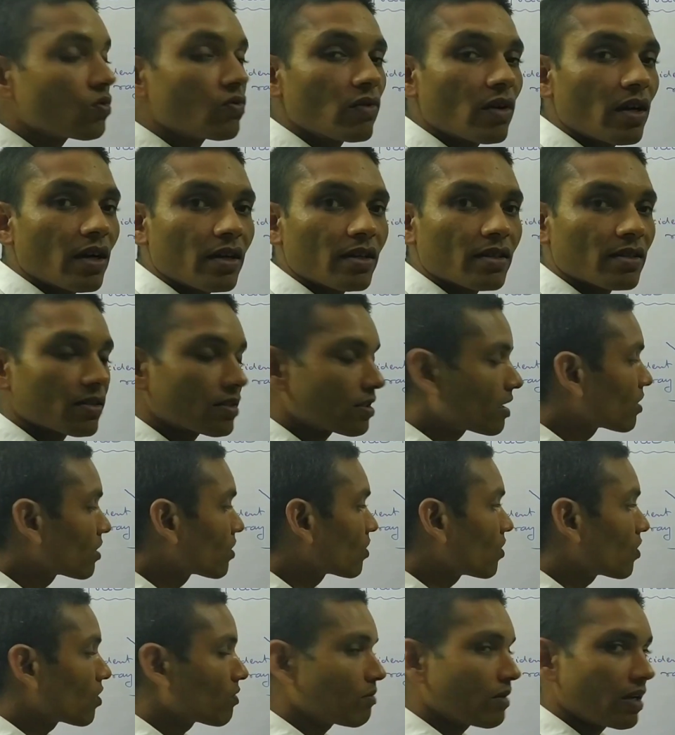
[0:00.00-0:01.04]
towards the
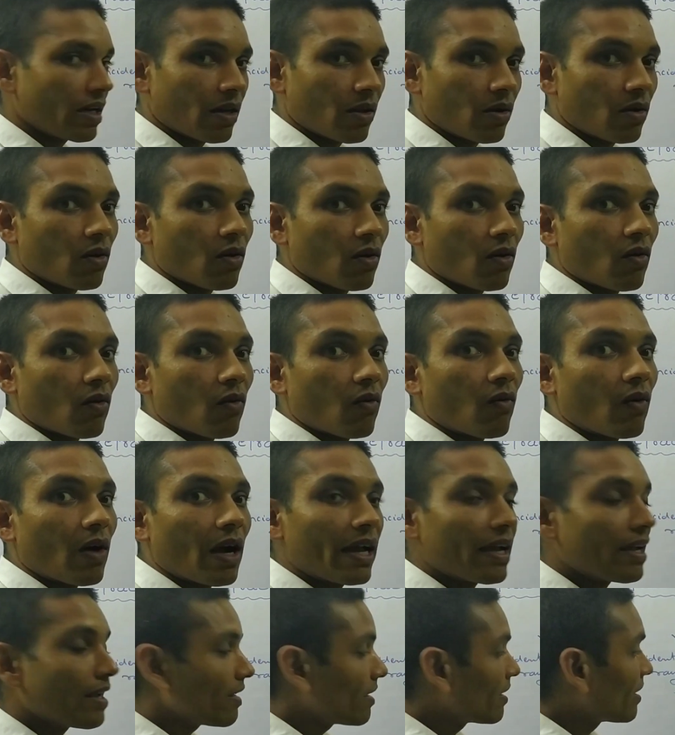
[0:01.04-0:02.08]
normal?
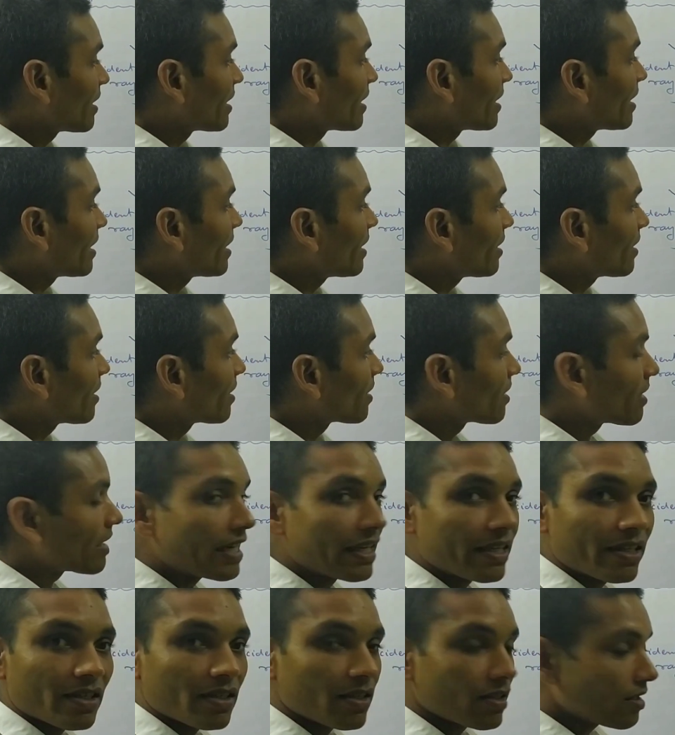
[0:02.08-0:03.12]
Why
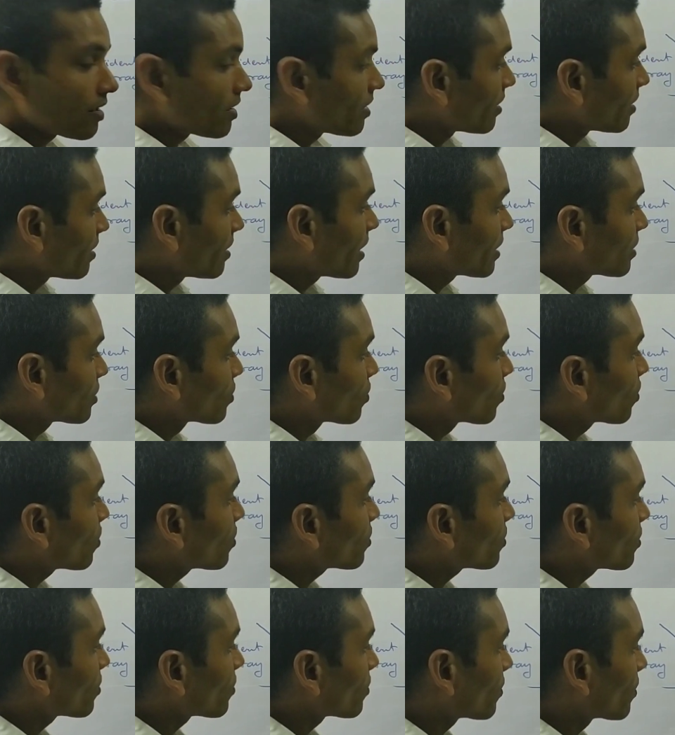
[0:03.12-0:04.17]
it does
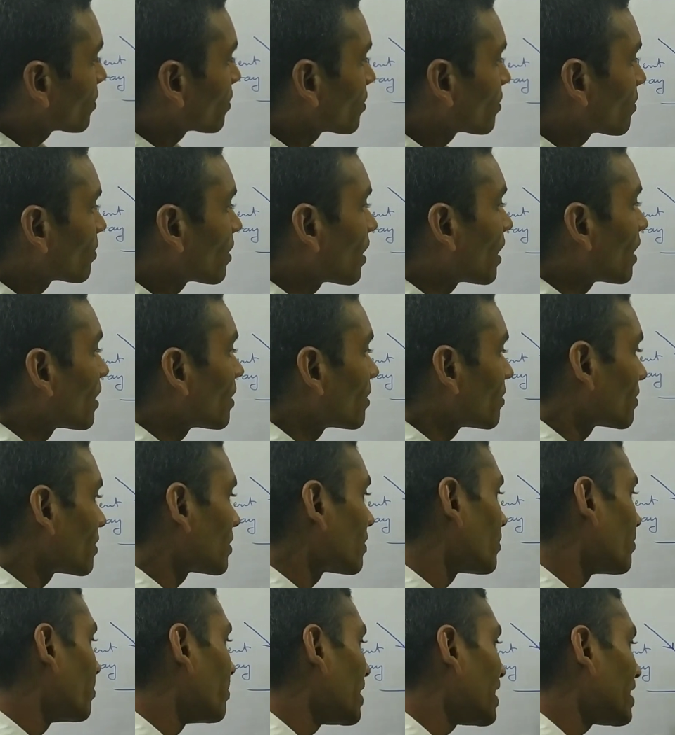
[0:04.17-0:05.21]
not
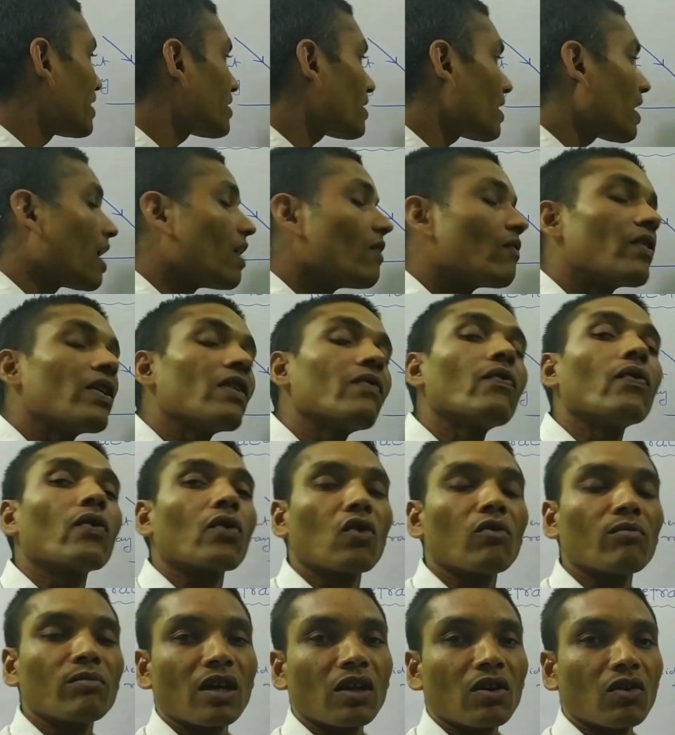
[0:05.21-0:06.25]
bend away
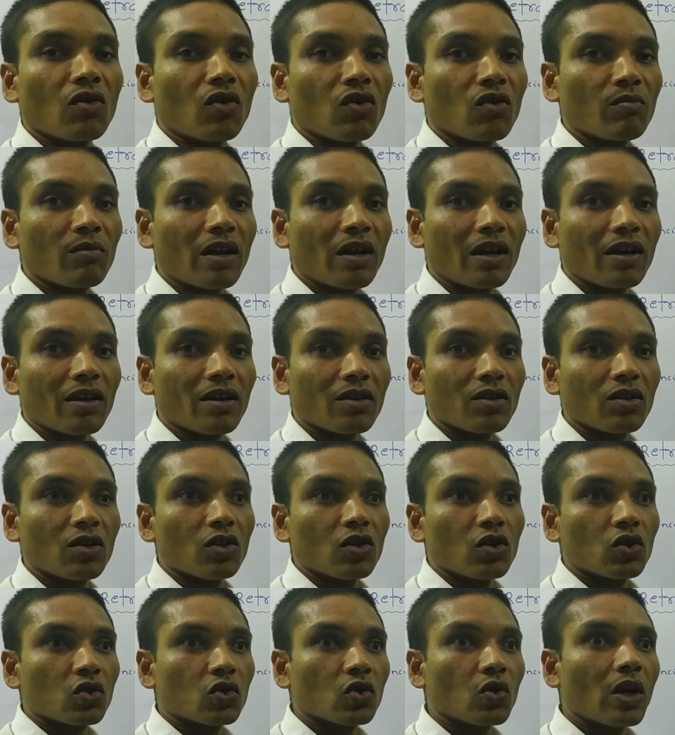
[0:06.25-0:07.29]
from the normal?
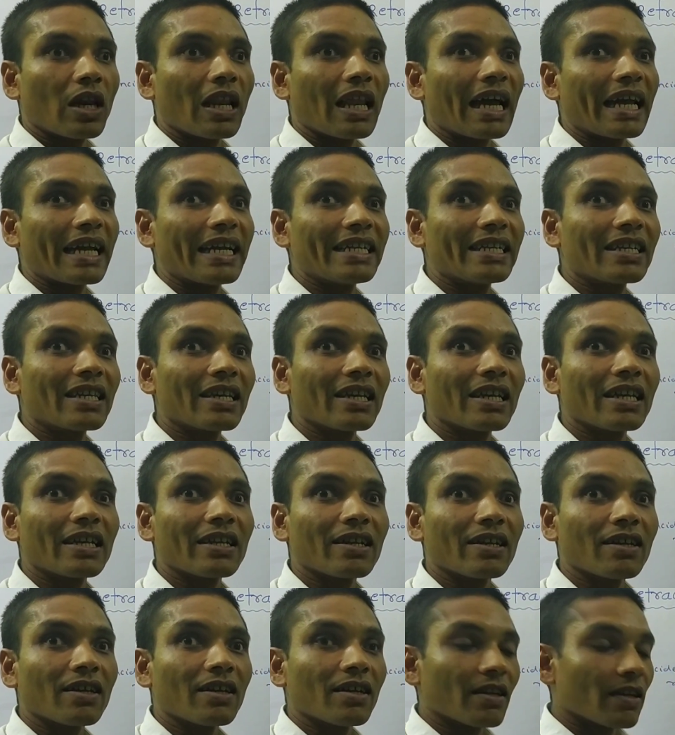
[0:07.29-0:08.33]
So light
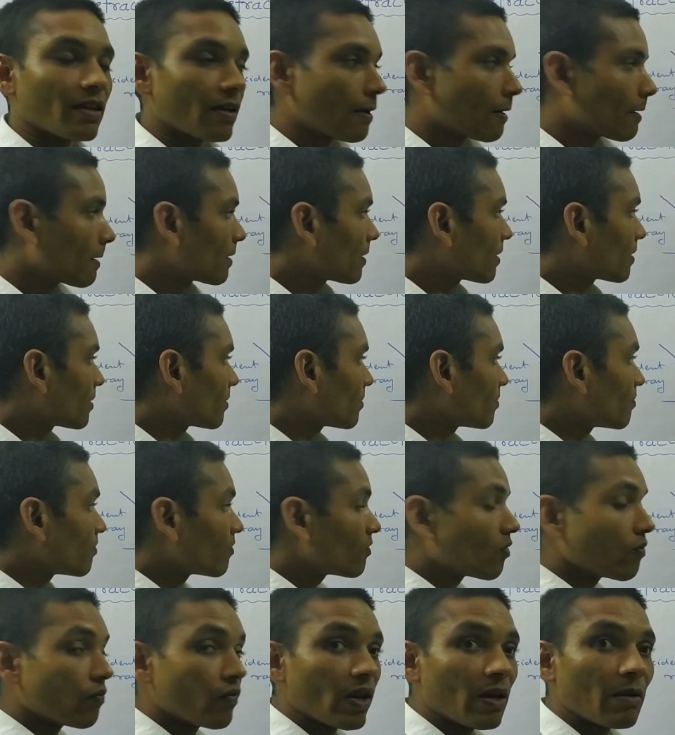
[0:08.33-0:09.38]
ray
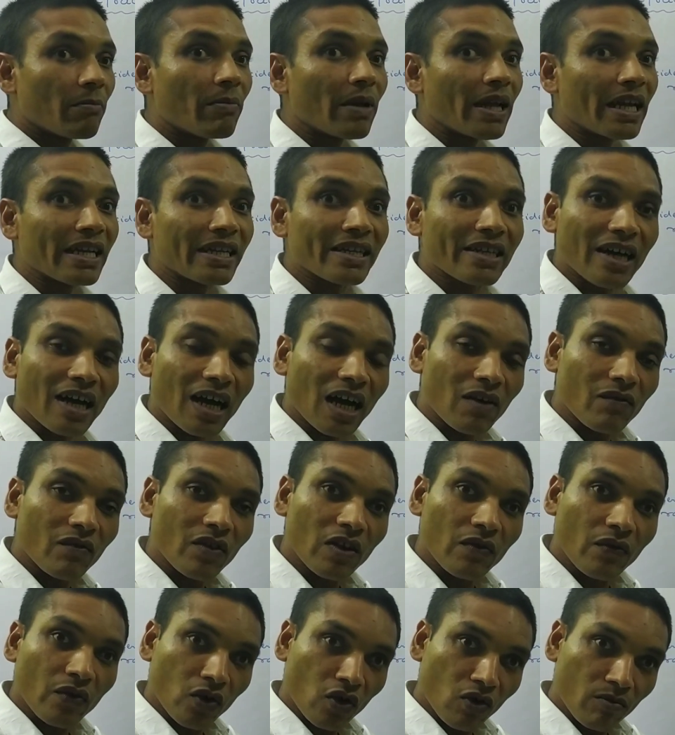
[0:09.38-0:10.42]
will bend
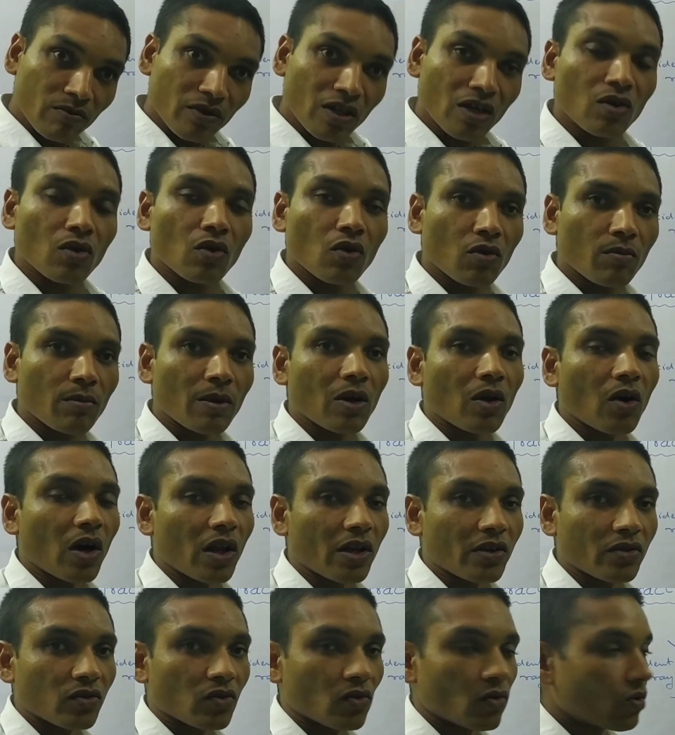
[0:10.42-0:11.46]
away from the normal
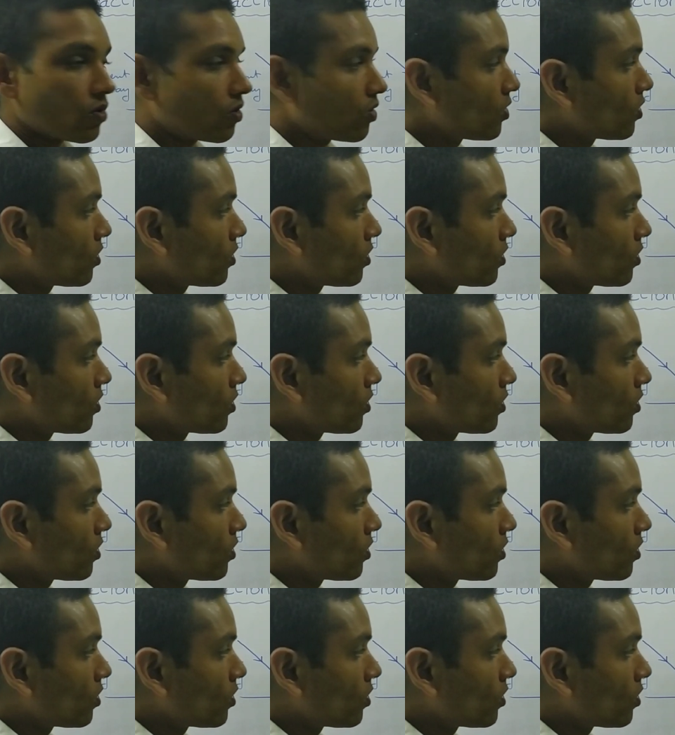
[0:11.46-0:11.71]
also.